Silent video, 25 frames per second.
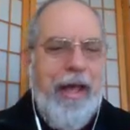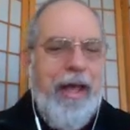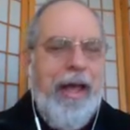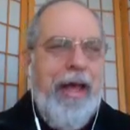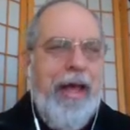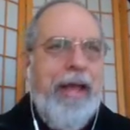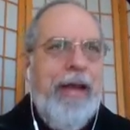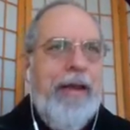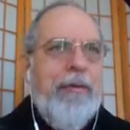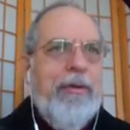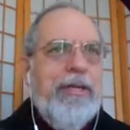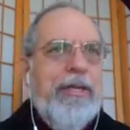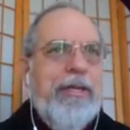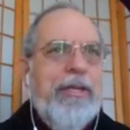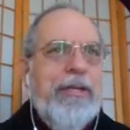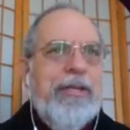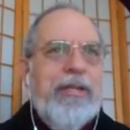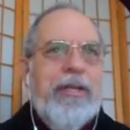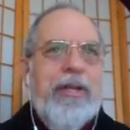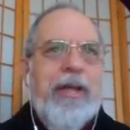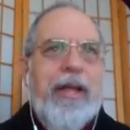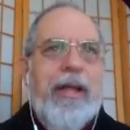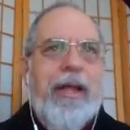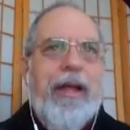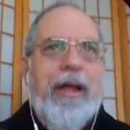And it was just
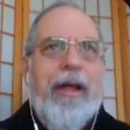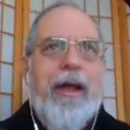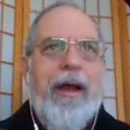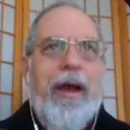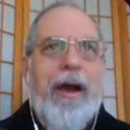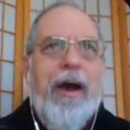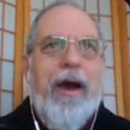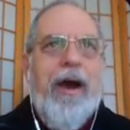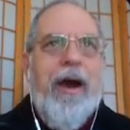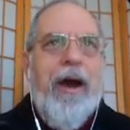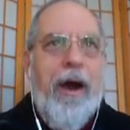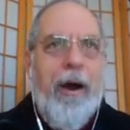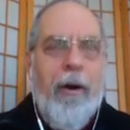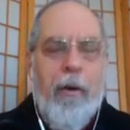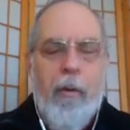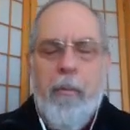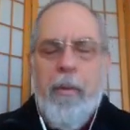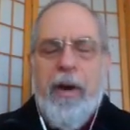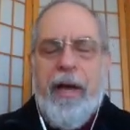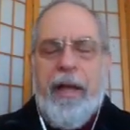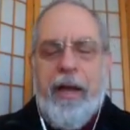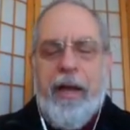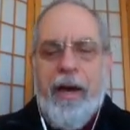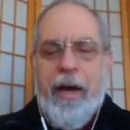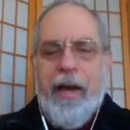like, oh
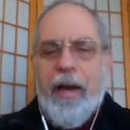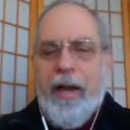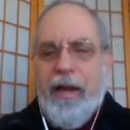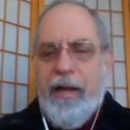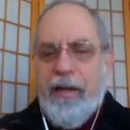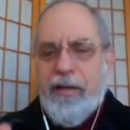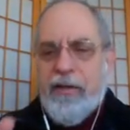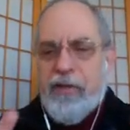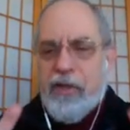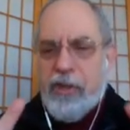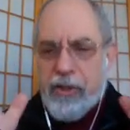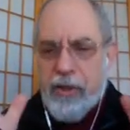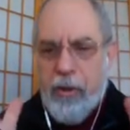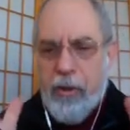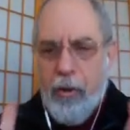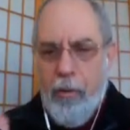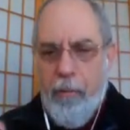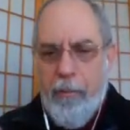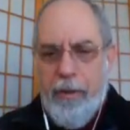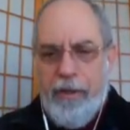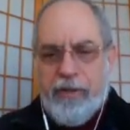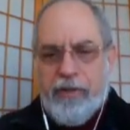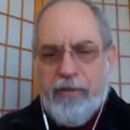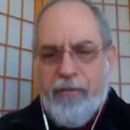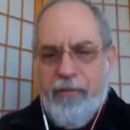my God, I had so
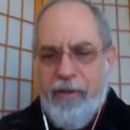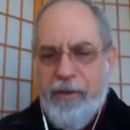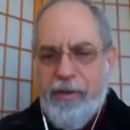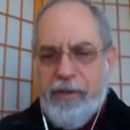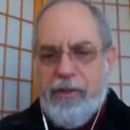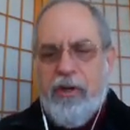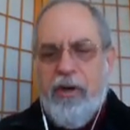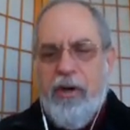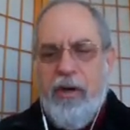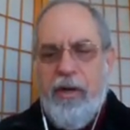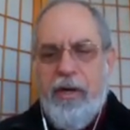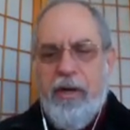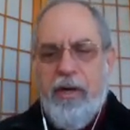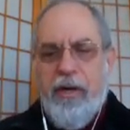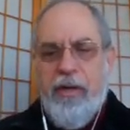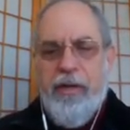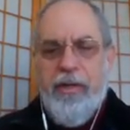much fun talking to